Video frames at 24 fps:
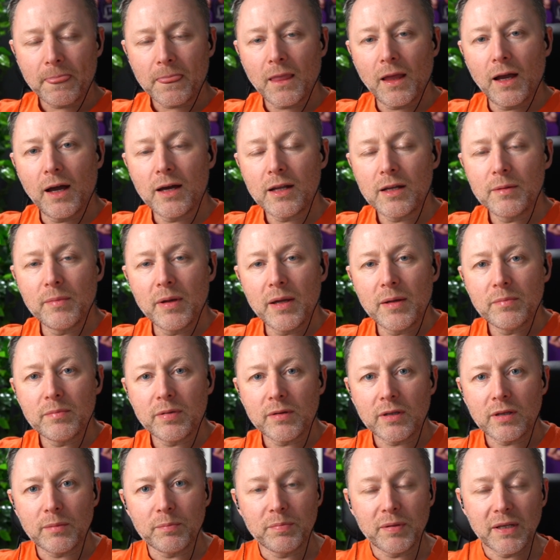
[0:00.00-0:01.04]
I
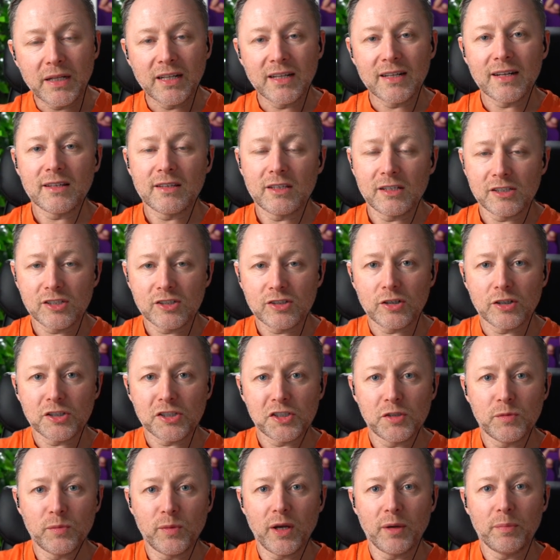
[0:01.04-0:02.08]
remember being in a
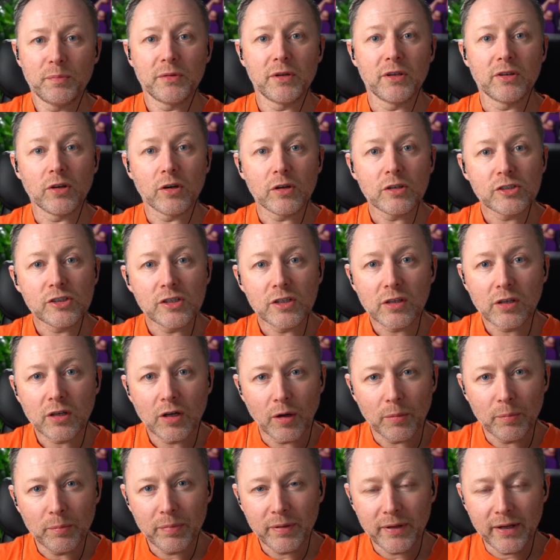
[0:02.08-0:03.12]
discussion with a production
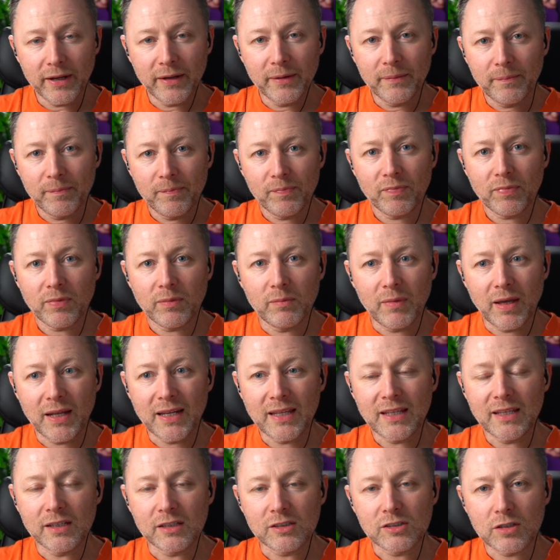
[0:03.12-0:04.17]
company many
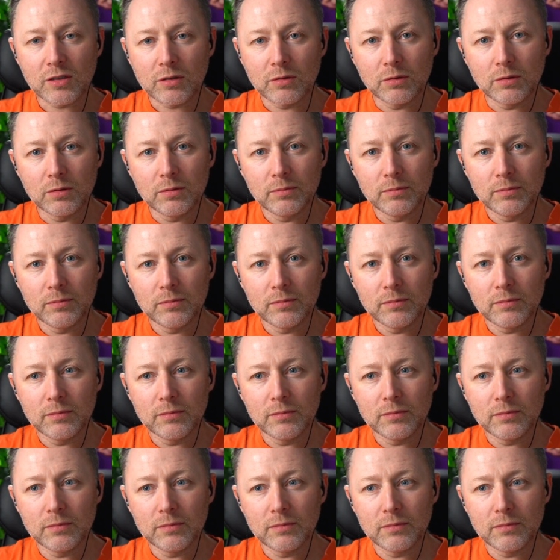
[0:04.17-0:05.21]
years ago.
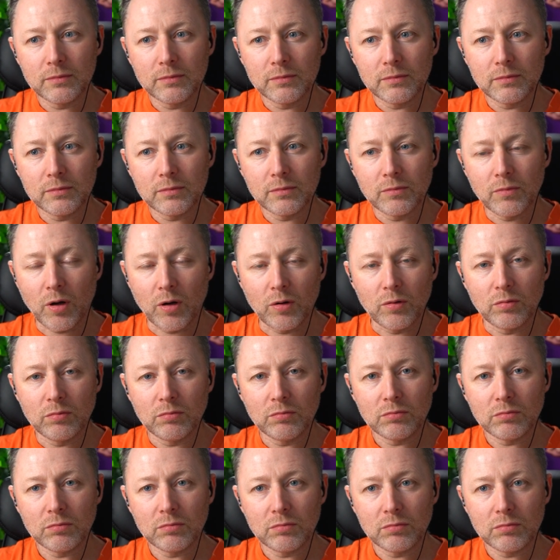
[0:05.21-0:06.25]
Well,
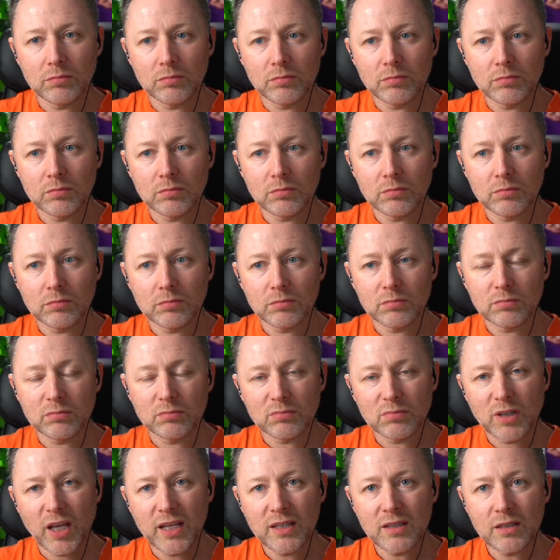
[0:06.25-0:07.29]

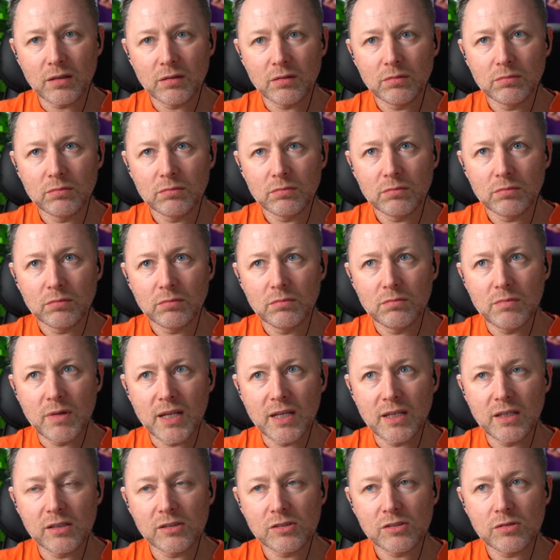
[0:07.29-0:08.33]
kinda many
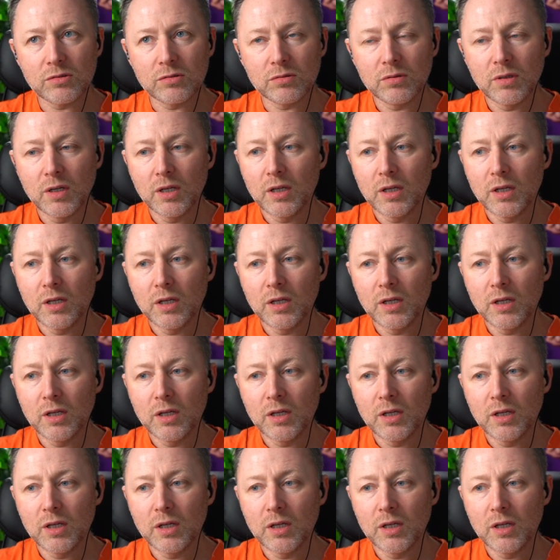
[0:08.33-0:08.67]
years ago.